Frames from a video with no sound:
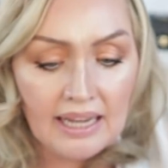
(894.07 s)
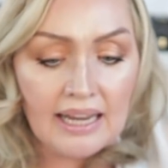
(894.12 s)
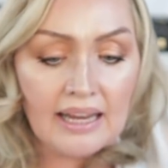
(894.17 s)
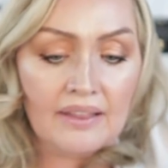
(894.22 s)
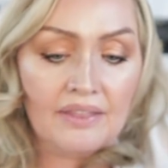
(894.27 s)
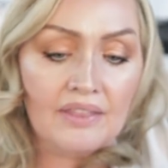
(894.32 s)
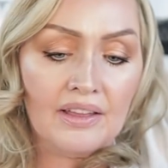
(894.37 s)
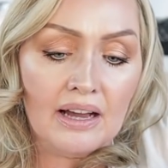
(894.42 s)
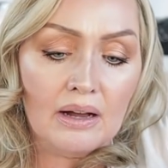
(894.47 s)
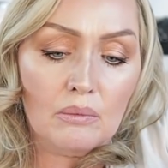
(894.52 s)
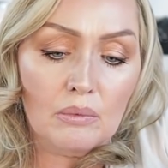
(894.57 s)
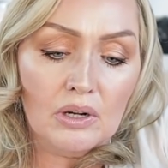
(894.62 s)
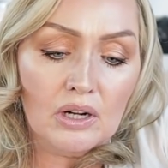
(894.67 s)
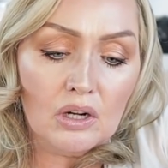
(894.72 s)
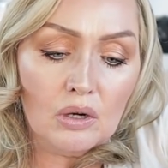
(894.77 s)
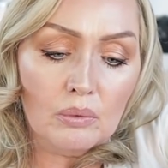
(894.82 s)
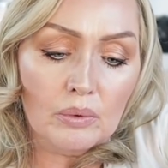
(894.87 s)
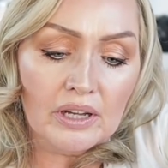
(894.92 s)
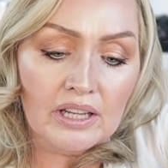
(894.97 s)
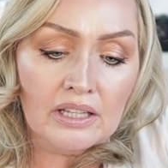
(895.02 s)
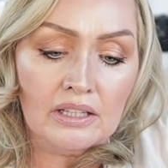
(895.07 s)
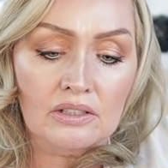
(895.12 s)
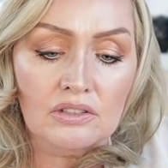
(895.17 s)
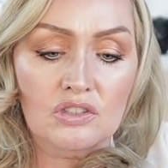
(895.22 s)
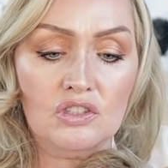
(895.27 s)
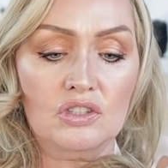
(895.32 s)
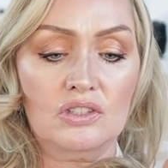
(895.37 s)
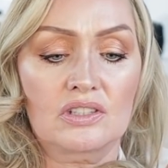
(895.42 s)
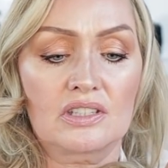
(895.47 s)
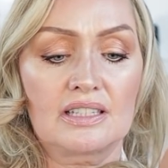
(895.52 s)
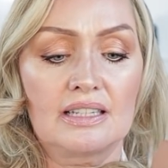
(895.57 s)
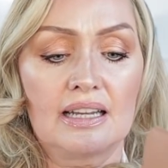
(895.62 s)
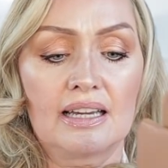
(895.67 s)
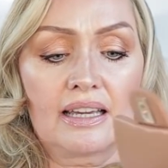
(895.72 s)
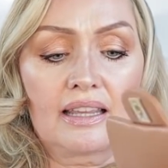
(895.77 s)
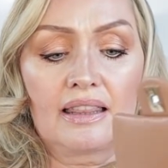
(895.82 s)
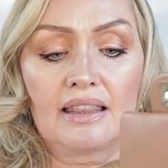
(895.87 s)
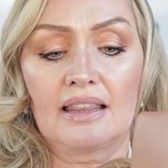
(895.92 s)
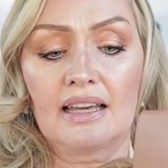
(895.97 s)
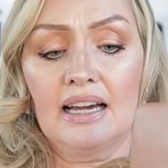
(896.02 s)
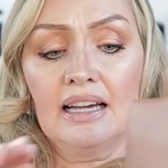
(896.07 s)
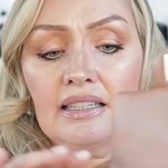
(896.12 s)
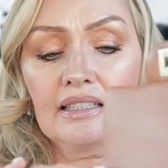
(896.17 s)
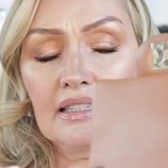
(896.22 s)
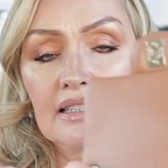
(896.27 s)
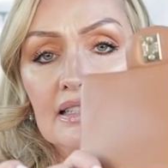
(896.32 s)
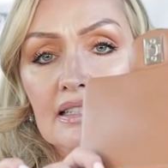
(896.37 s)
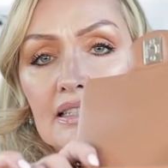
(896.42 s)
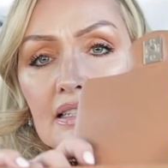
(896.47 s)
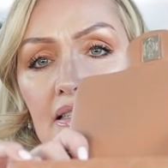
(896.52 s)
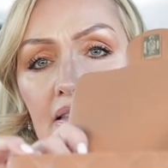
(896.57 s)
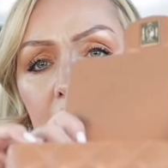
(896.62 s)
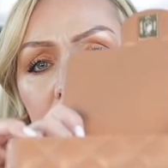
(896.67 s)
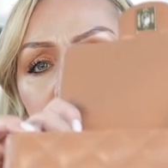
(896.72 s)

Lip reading: And that will go in just like that.